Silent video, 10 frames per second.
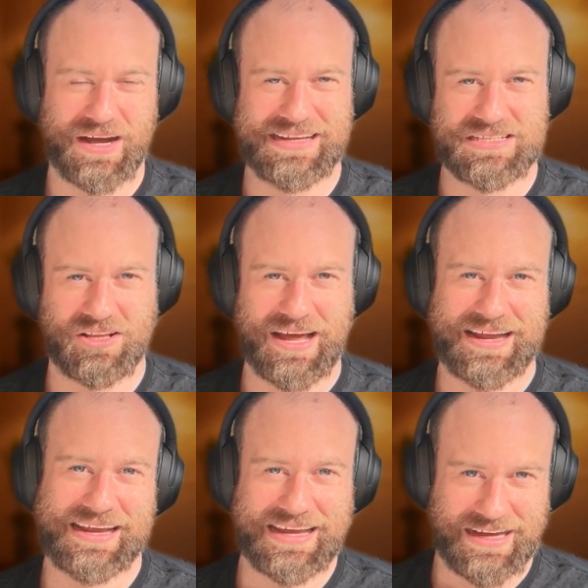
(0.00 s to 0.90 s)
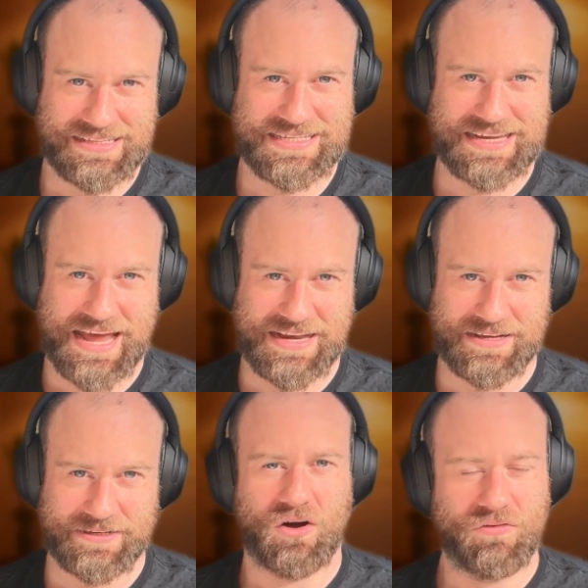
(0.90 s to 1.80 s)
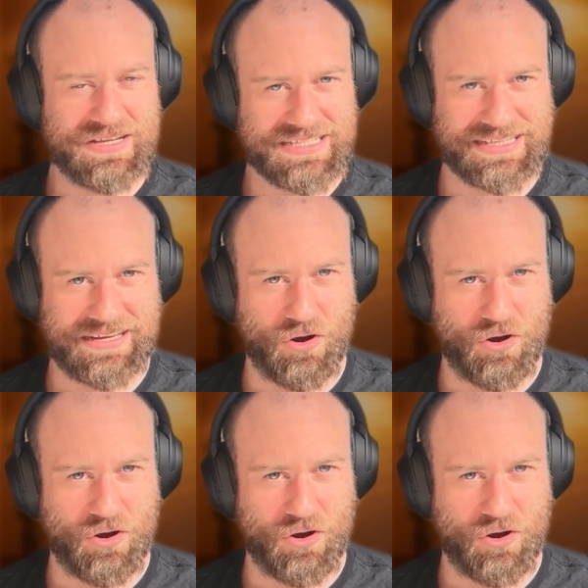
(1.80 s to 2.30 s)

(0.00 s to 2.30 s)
It's like I can't stand it. Obviously,